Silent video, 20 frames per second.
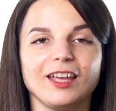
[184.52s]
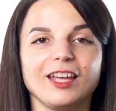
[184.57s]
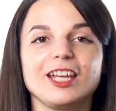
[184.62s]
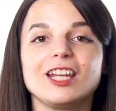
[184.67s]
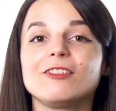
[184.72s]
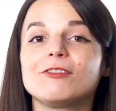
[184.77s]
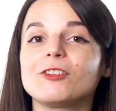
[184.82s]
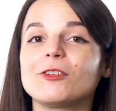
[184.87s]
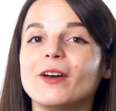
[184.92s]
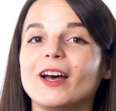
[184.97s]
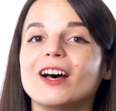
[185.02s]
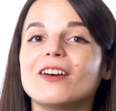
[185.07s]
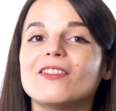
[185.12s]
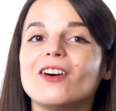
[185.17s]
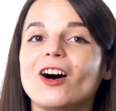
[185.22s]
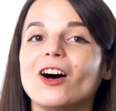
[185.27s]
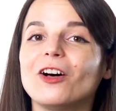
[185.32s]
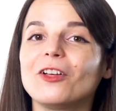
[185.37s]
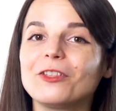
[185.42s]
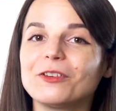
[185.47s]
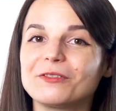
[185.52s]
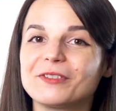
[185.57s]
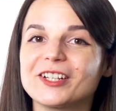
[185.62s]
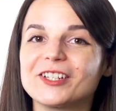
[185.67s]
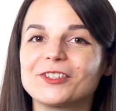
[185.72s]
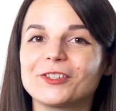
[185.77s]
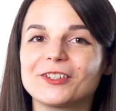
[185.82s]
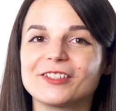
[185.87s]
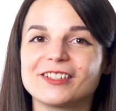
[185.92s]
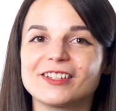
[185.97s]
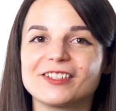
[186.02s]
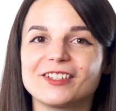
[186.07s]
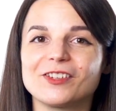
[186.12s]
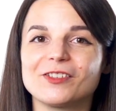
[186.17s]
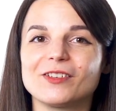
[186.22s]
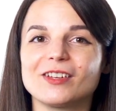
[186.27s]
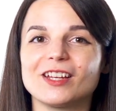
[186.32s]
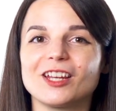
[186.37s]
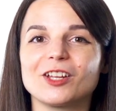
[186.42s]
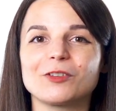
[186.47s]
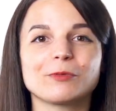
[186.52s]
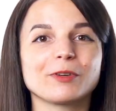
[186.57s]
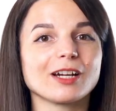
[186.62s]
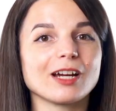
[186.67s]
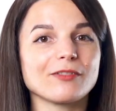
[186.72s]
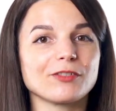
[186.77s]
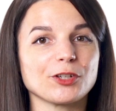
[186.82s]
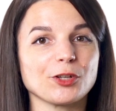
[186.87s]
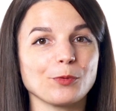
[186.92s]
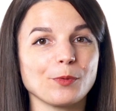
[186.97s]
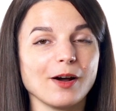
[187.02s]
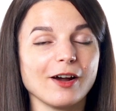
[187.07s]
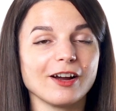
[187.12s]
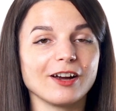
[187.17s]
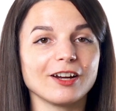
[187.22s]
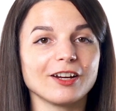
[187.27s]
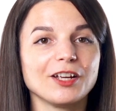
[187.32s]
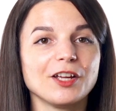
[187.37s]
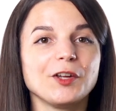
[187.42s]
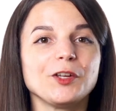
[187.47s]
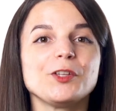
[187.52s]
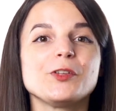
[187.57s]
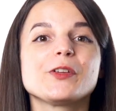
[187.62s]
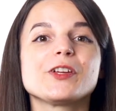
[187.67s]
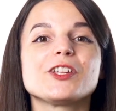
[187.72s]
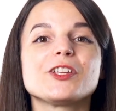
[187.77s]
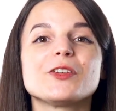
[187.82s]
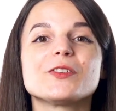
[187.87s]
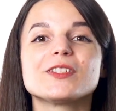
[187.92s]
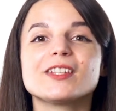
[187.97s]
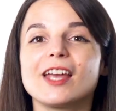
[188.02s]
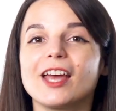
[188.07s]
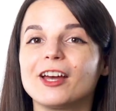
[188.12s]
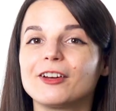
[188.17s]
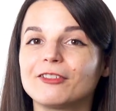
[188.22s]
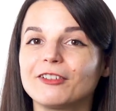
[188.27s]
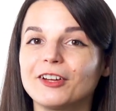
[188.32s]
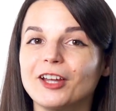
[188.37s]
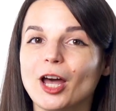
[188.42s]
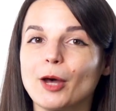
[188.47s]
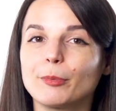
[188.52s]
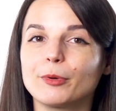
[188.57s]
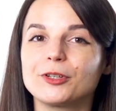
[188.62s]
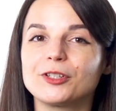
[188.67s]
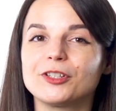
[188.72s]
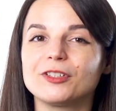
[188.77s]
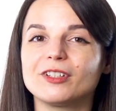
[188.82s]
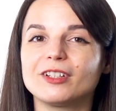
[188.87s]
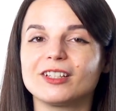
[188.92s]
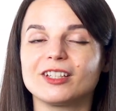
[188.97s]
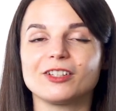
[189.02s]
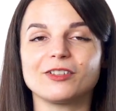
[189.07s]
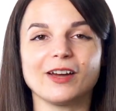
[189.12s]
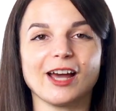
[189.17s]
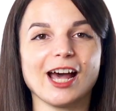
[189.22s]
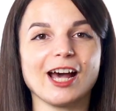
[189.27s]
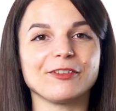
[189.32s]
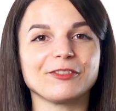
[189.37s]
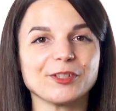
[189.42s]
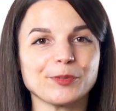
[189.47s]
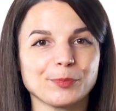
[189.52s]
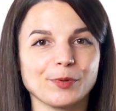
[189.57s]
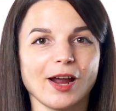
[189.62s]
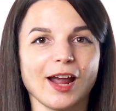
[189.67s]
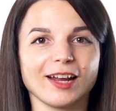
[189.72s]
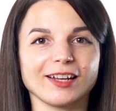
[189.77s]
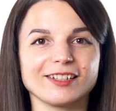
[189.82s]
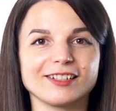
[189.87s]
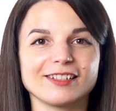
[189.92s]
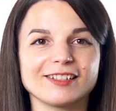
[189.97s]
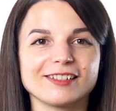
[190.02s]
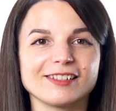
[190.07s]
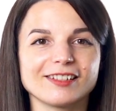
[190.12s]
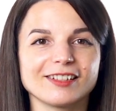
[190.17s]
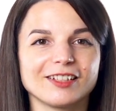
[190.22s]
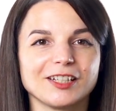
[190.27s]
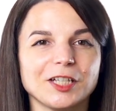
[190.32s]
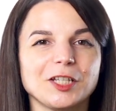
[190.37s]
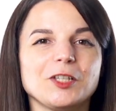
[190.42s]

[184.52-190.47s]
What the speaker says: If you have all the resources you need wherever you are, you can use every opportunity you have to practice.